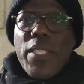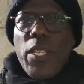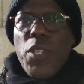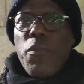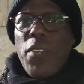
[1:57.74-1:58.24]

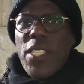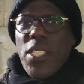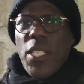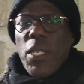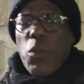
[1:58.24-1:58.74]
the
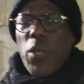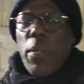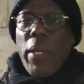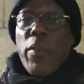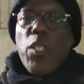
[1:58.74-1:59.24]
University,
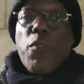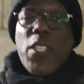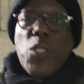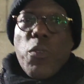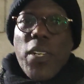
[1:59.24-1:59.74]
Queen Mary
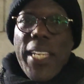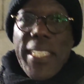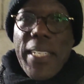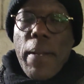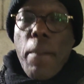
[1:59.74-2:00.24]
University of
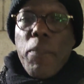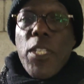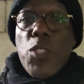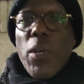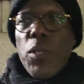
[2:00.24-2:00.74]
London,
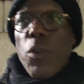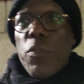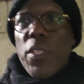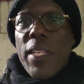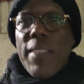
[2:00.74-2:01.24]
is one
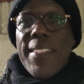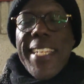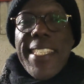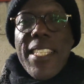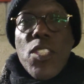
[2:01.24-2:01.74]
of the
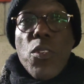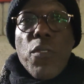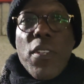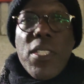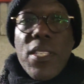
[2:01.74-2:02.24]
36
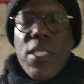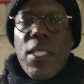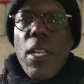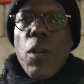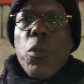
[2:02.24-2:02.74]

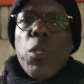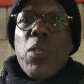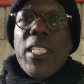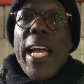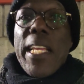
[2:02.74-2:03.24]
universities with
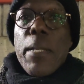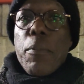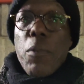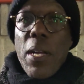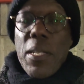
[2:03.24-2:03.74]
which ILEP